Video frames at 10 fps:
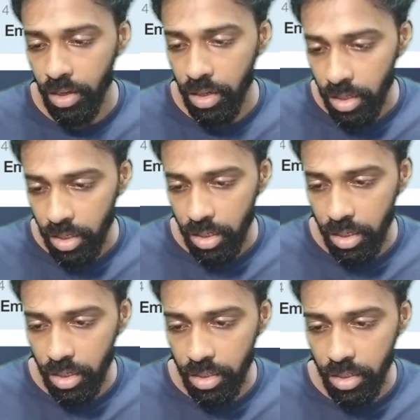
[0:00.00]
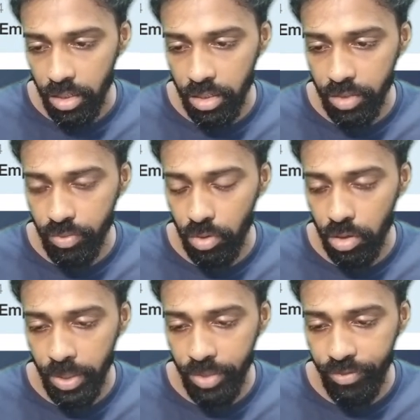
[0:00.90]
and it is followed
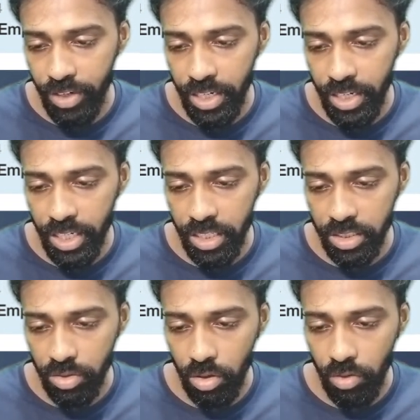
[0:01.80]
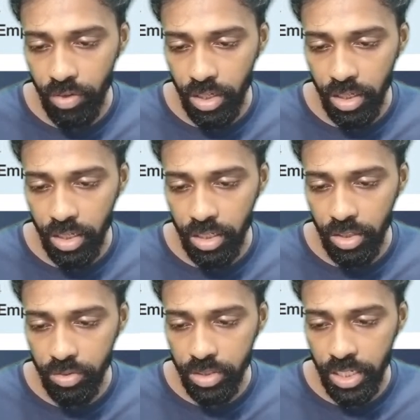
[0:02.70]
by Finland, Norway, New
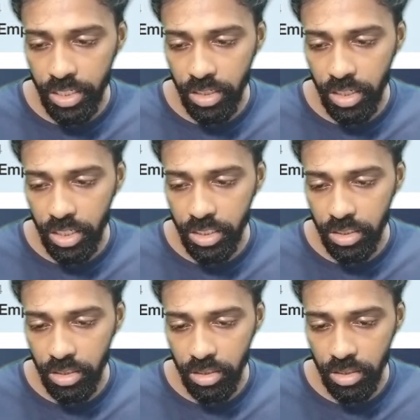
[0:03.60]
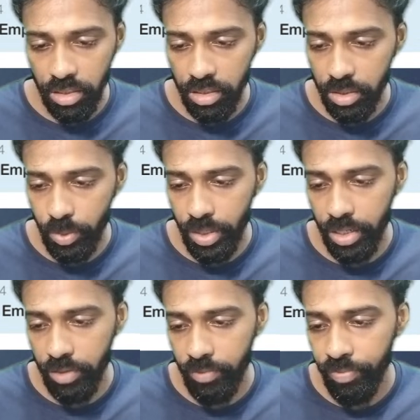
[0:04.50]
Zealand and Sweden.
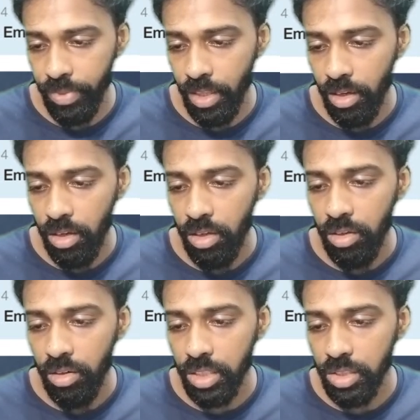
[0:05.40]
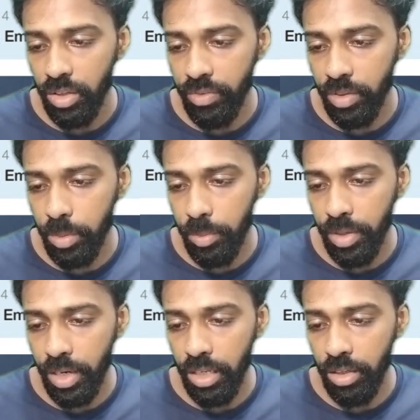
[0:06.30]
Okay, so you have to remember
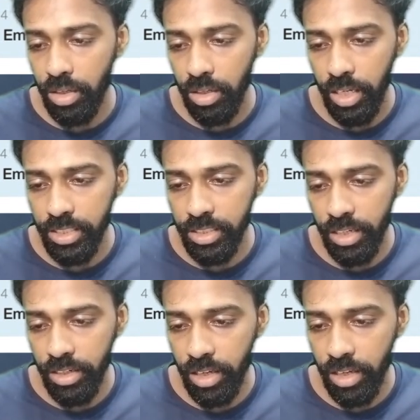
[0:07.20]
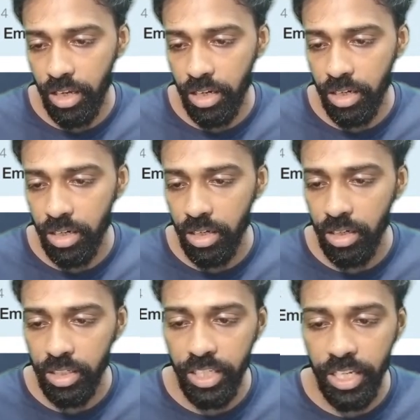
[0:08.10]
Iceland, and
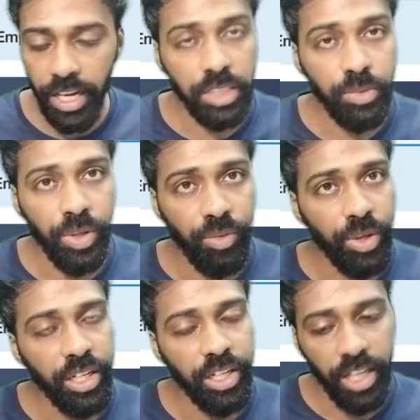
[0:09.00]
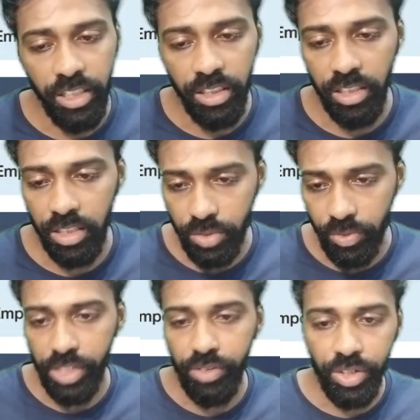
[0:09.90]
India ranks 129th in this
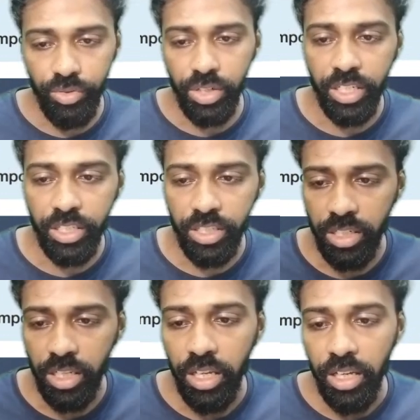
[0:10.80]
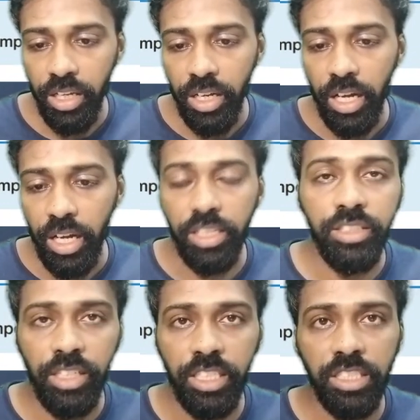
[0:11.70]
2024 edition, and it's
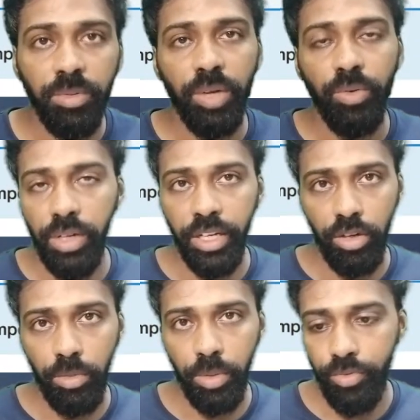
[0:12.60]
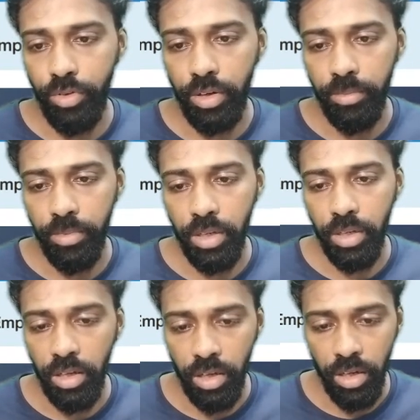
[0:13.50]
released by World Economic Forum.
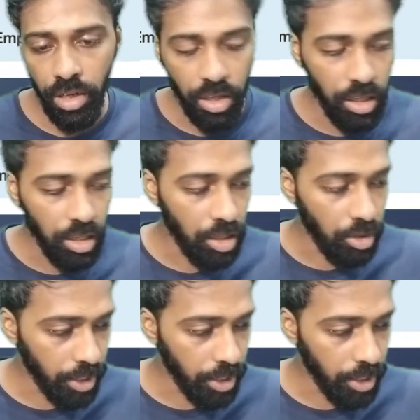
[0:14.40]
Okay,